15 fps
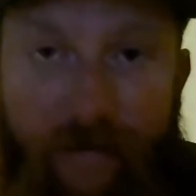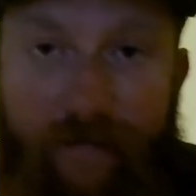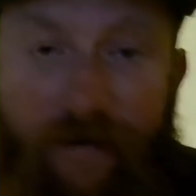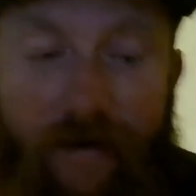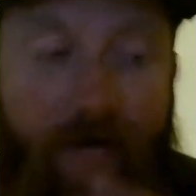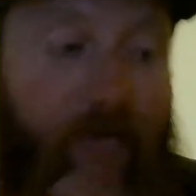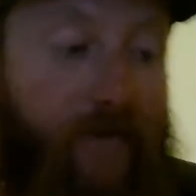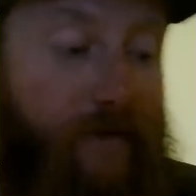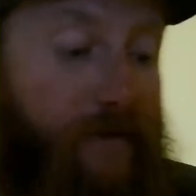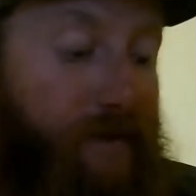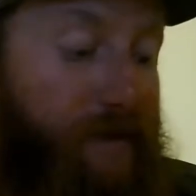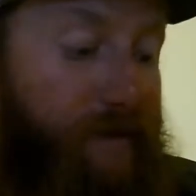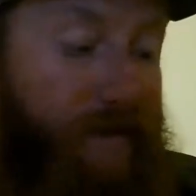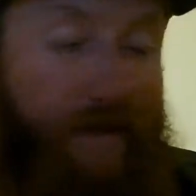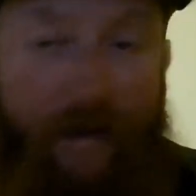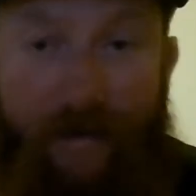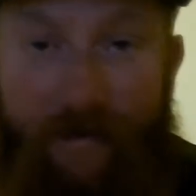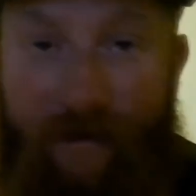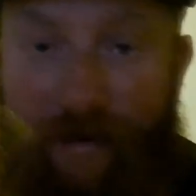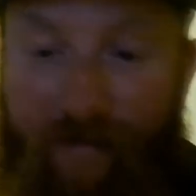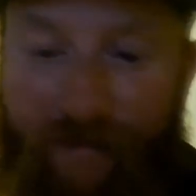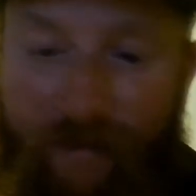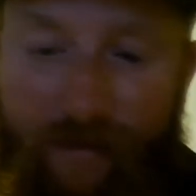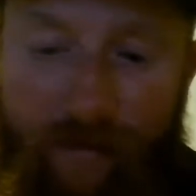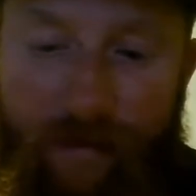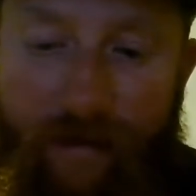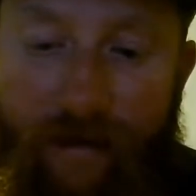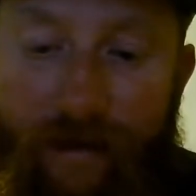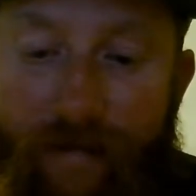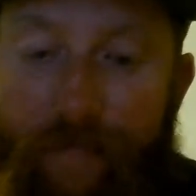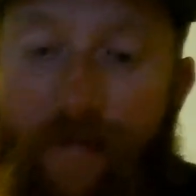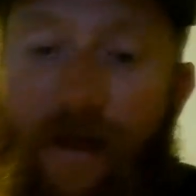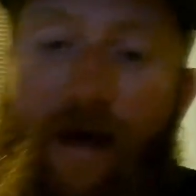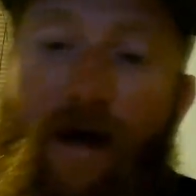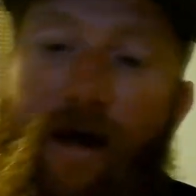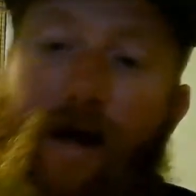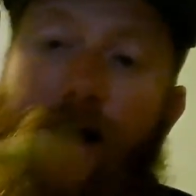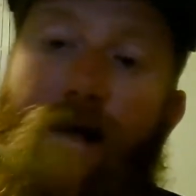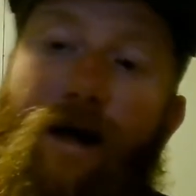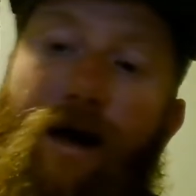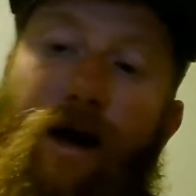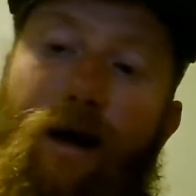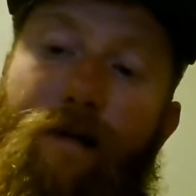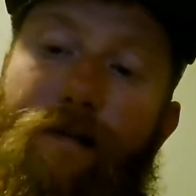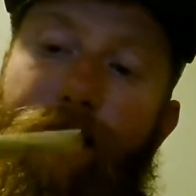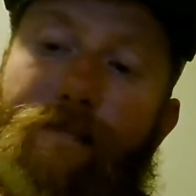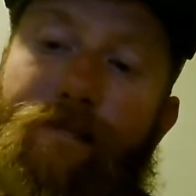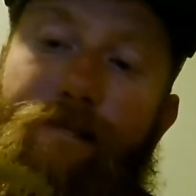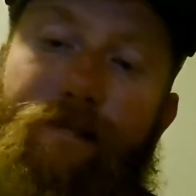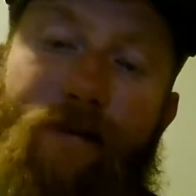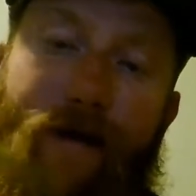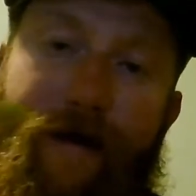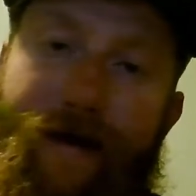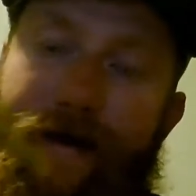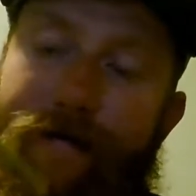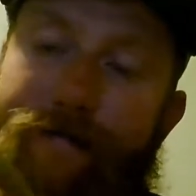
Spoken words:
find a green pumpkin, I just grabbed the first one I had. But yeah,